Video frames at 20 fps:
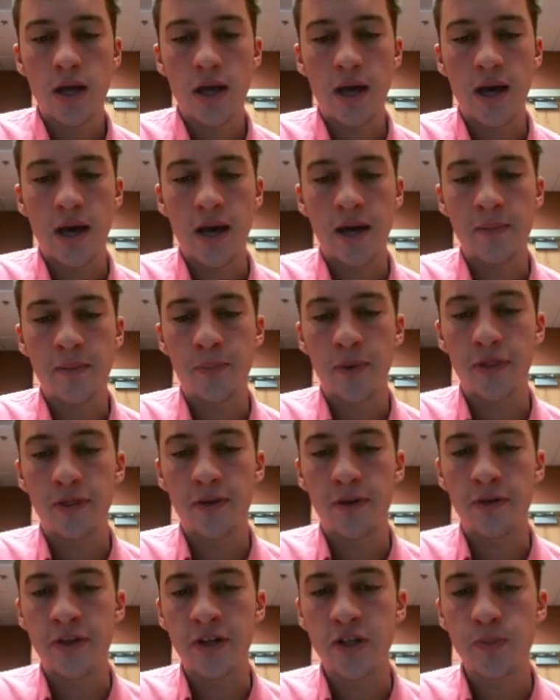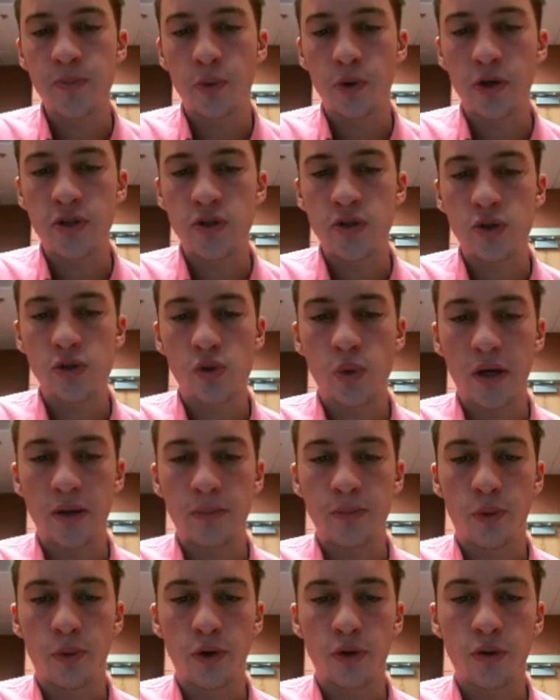And but this point's quite
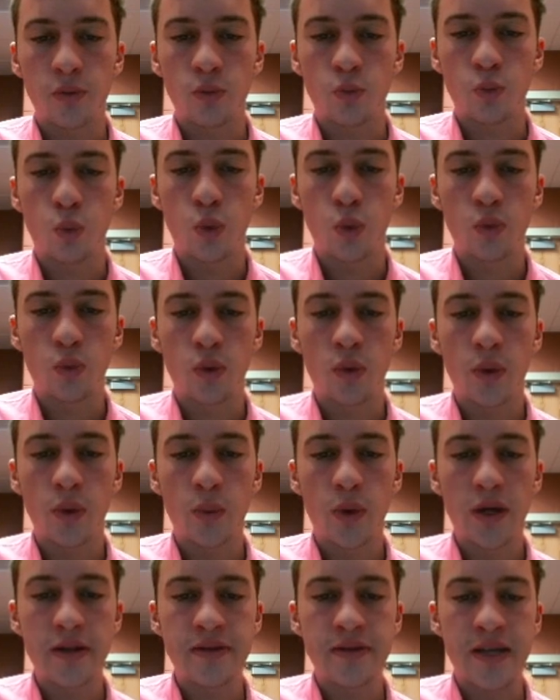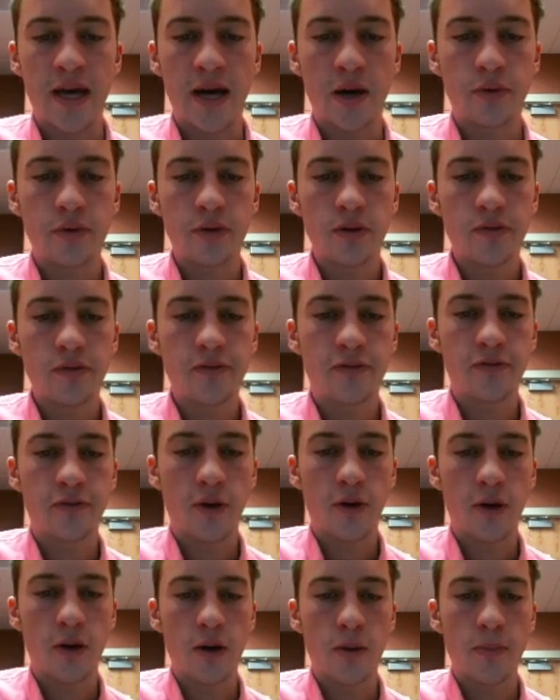important. When when we went down
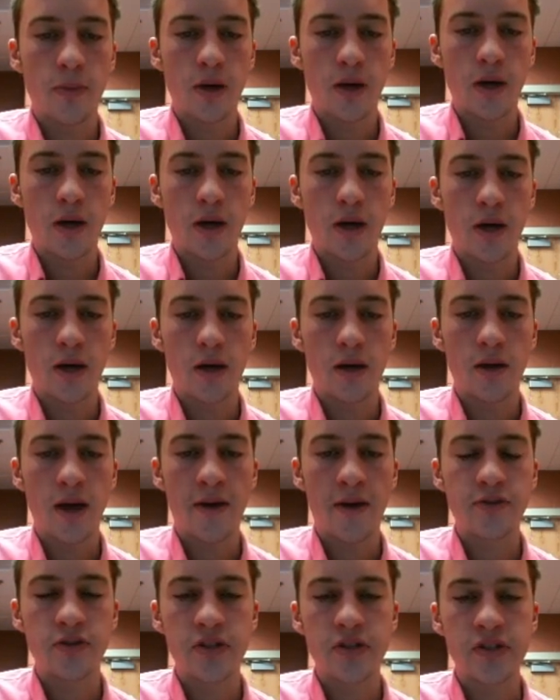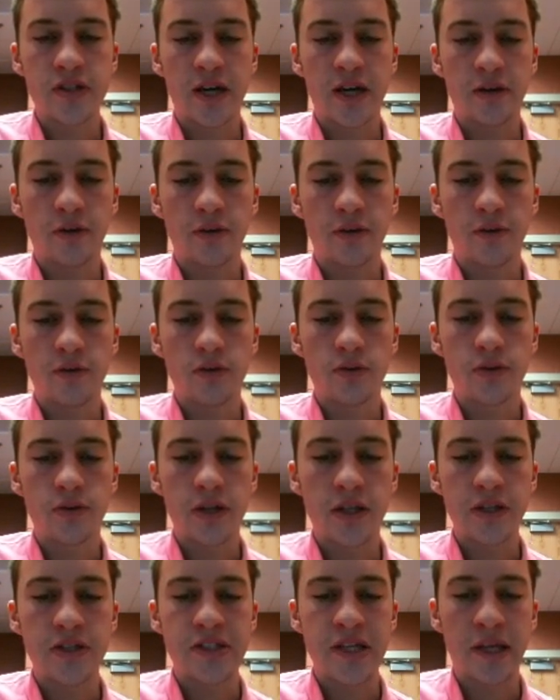from uh, after this candle,
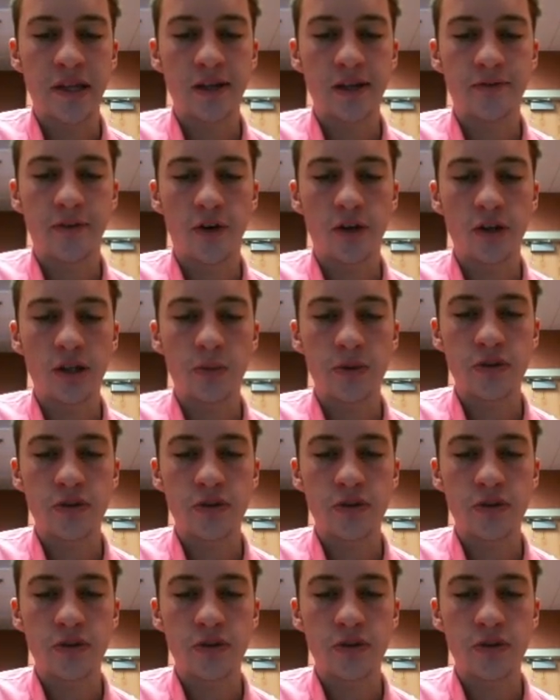the selling volume was